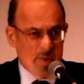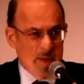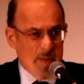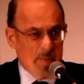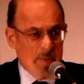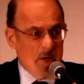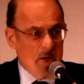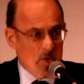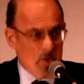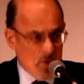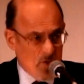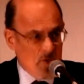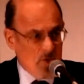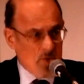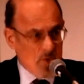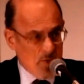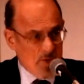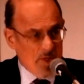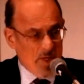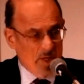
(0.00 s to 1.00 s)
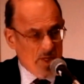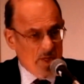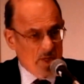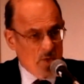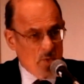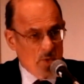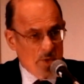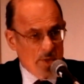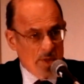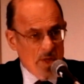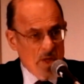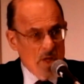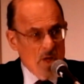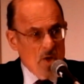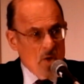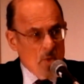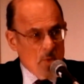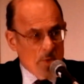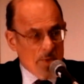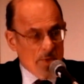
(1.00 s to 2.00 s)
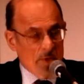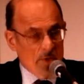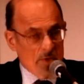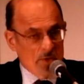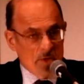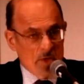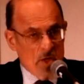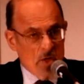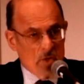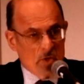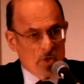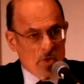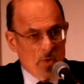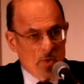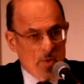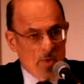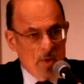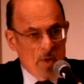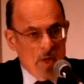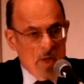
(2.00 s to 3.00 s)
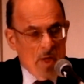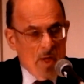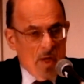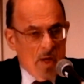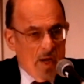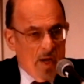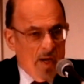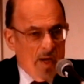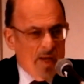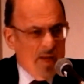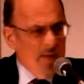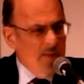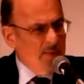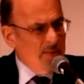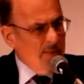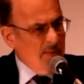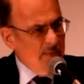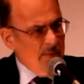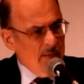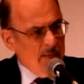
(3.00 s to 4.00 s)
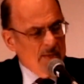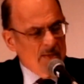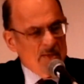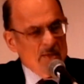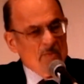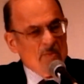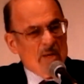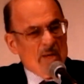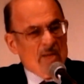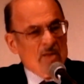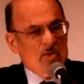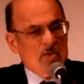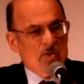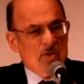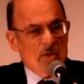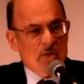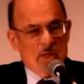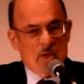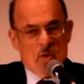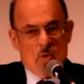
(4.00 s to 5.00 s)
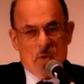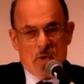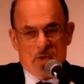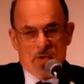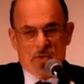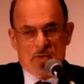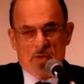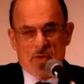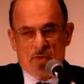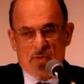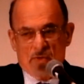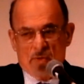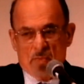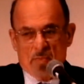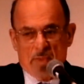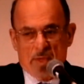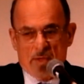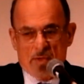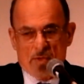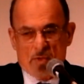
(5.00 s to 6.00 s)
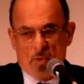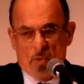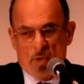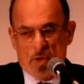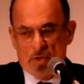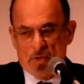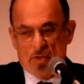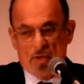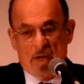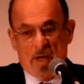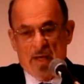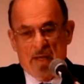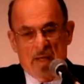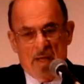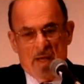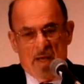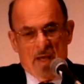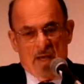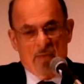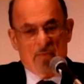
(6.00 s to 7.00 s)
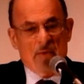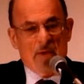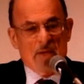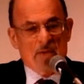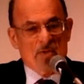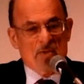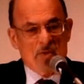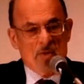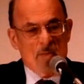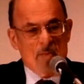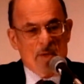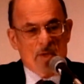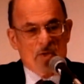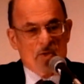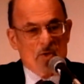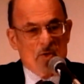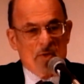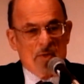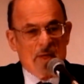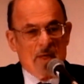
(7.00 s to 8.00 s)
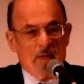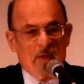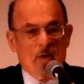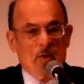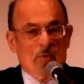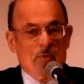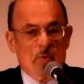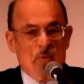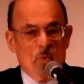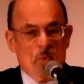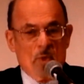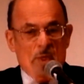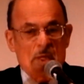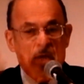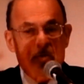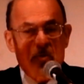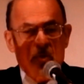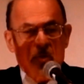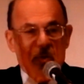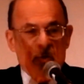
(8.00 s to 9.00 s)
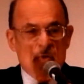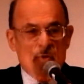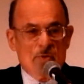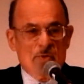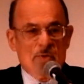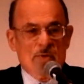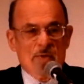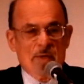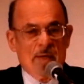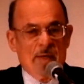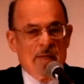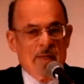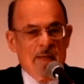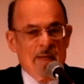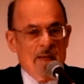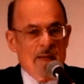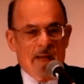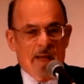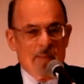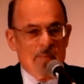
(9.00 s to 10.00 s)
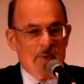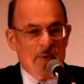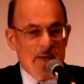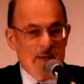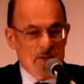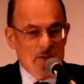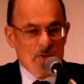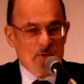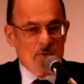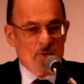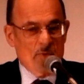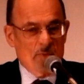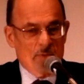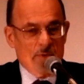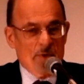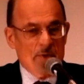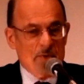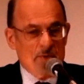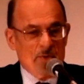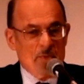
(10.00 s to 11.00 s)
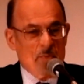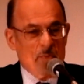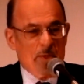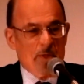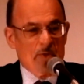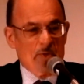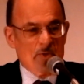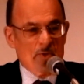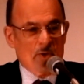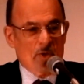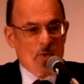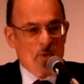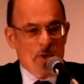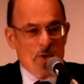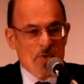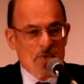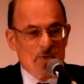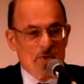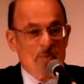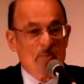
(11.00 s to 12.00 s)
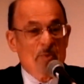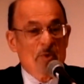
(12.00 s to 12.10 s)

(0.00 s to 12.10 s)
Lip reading: patients who are dealing with this issue. It seems like a silly question, a simplistic question. In fact, so much so that I often will introduce and say, I'm going to ask you a very simplistic question,